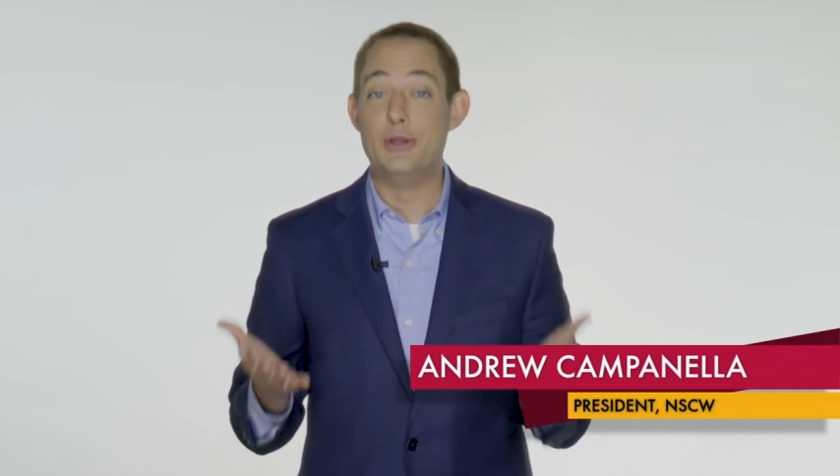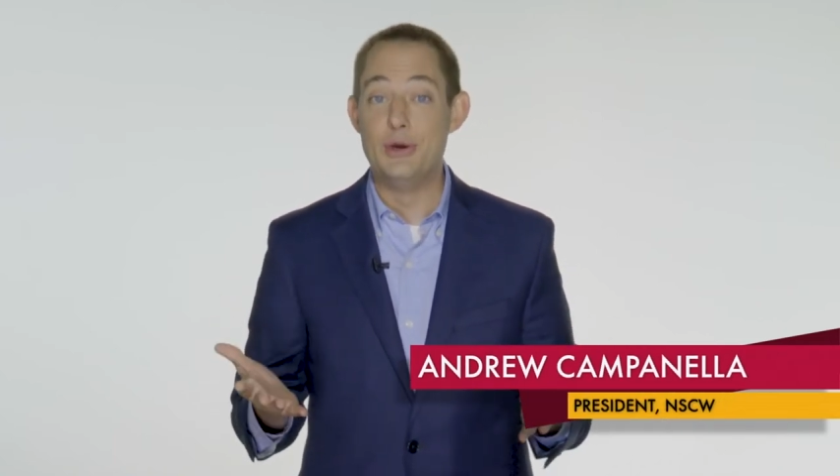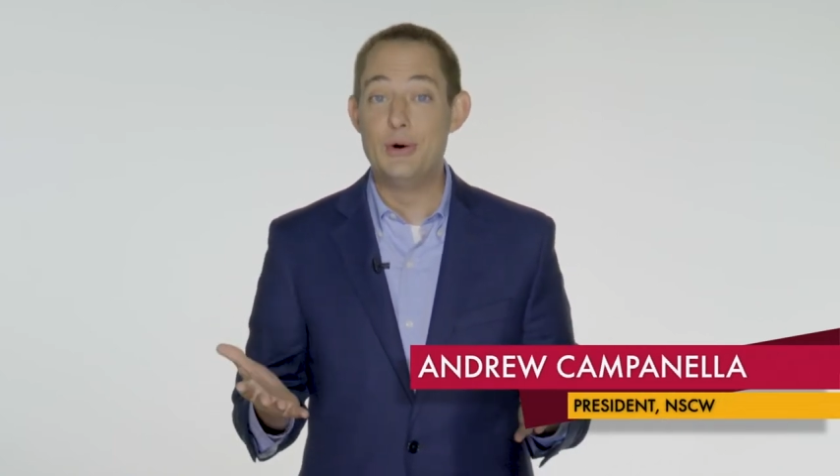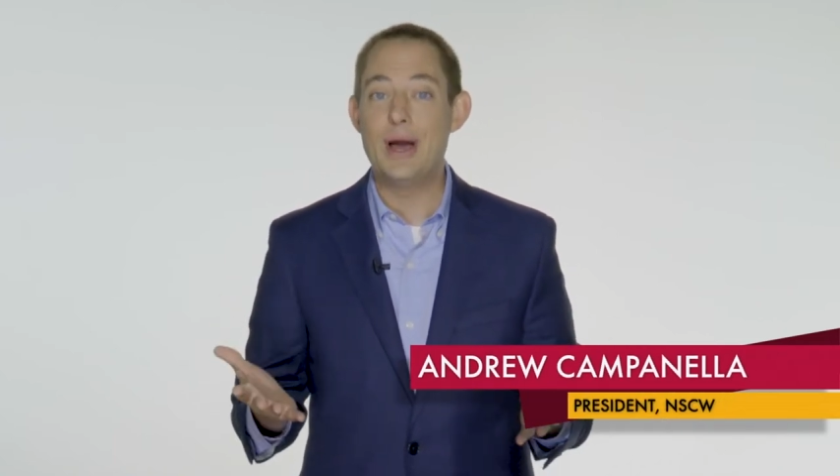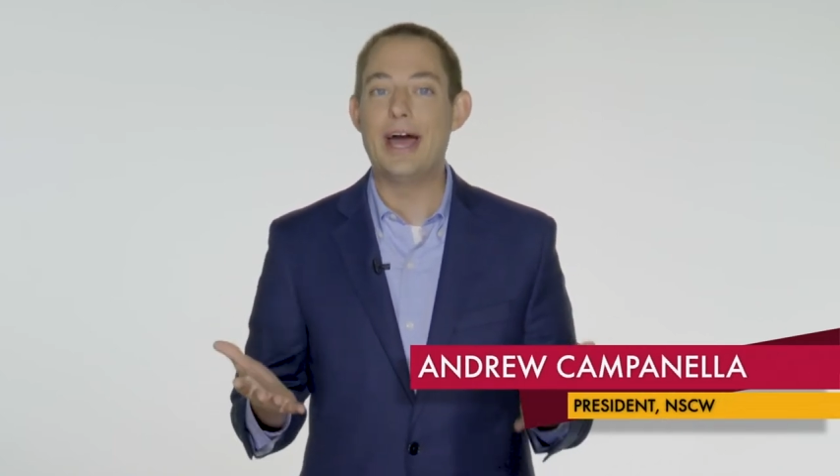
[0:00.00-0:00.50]

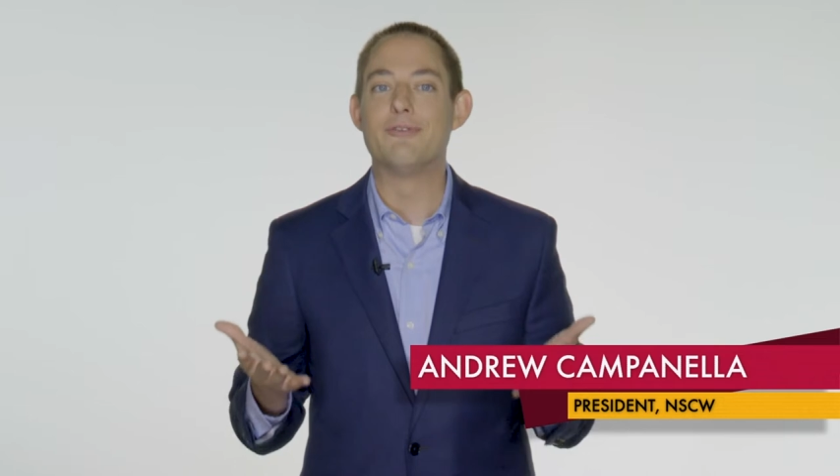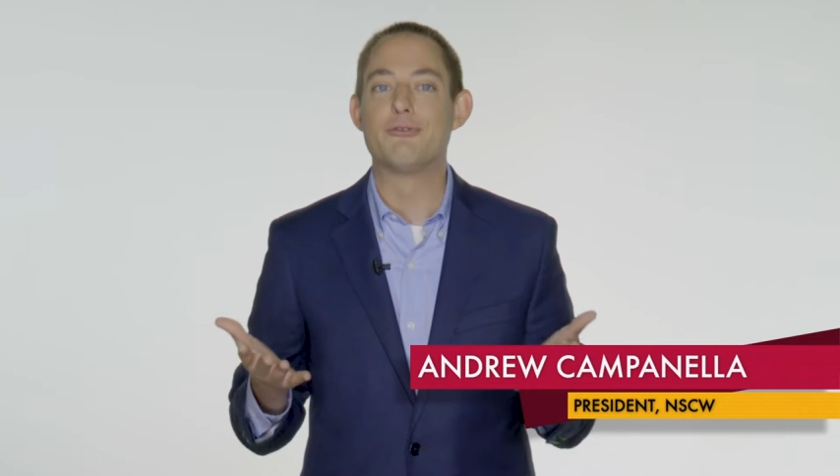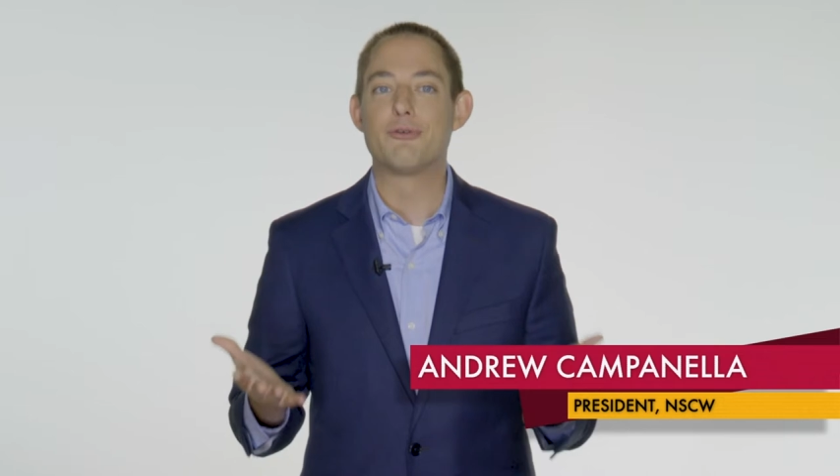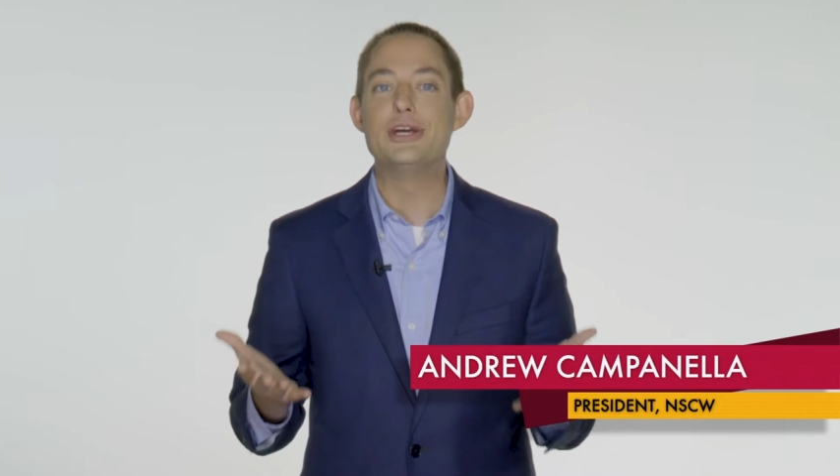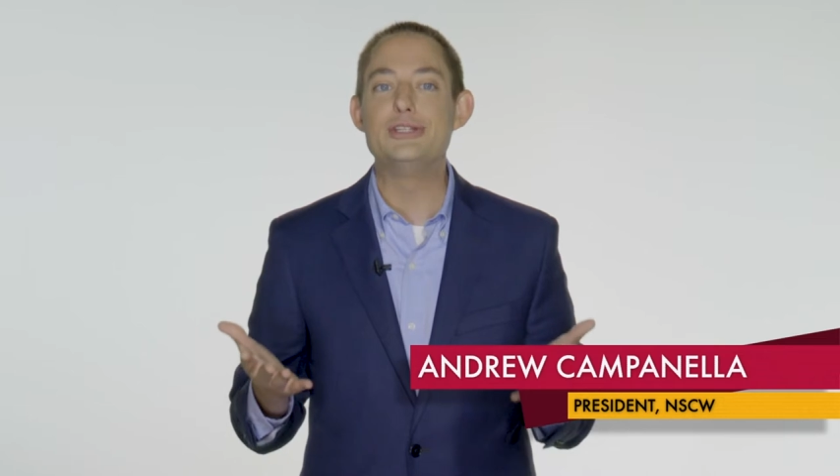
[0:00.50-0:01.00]
new and
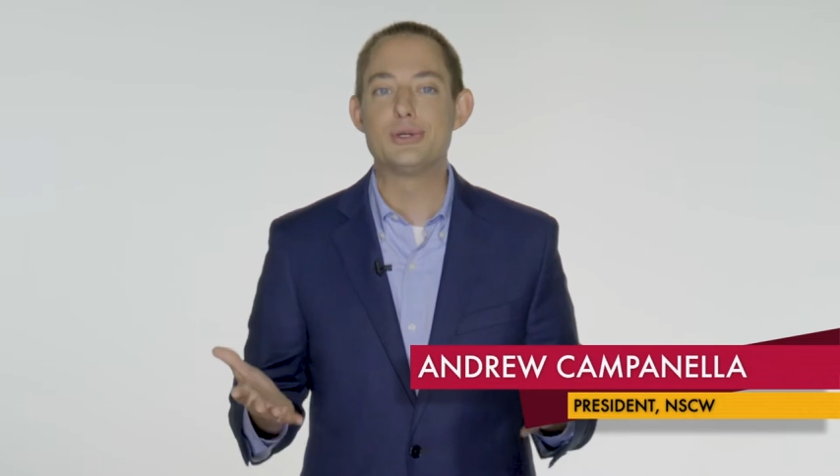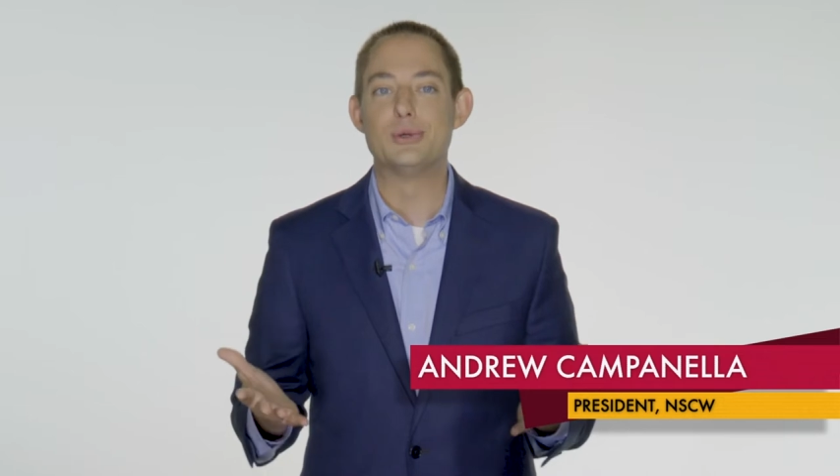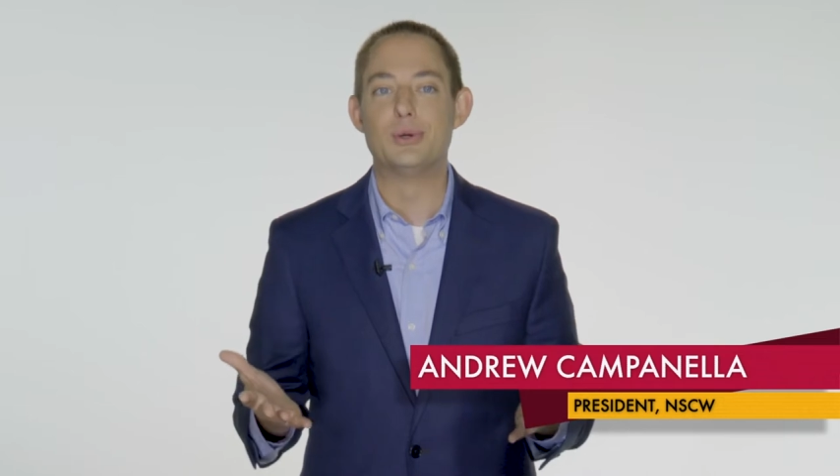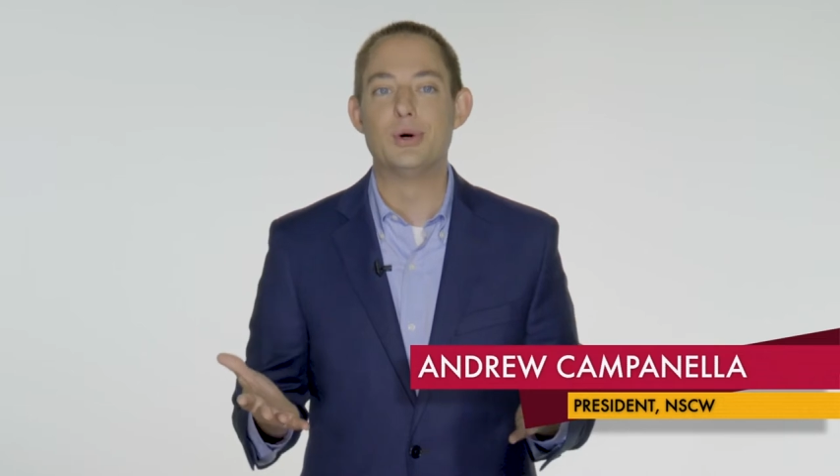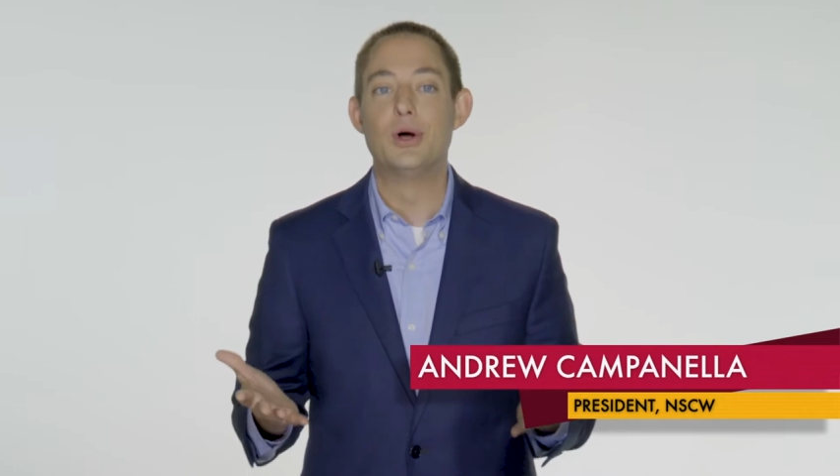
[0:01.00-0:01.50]
free
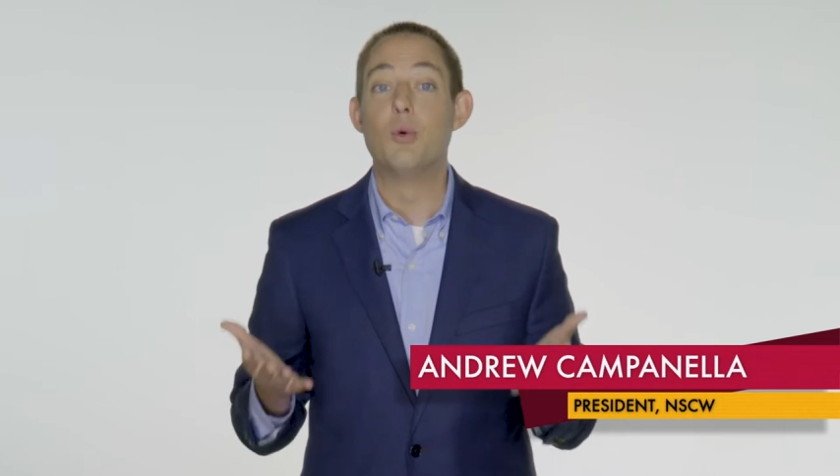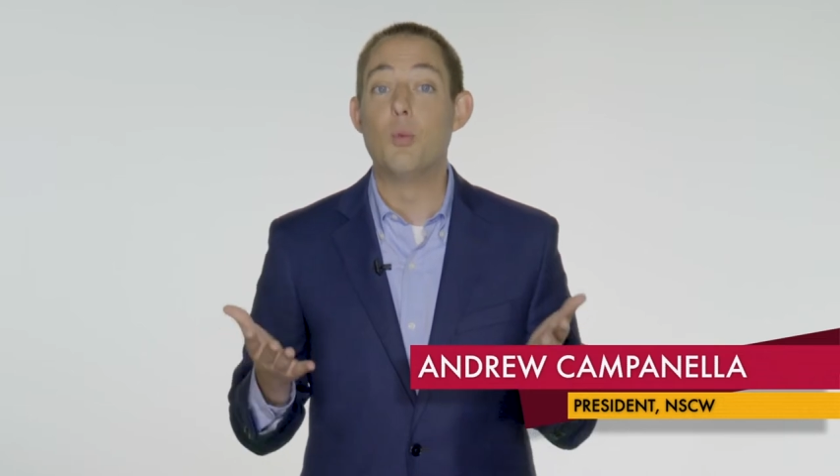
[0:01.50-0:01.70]
tool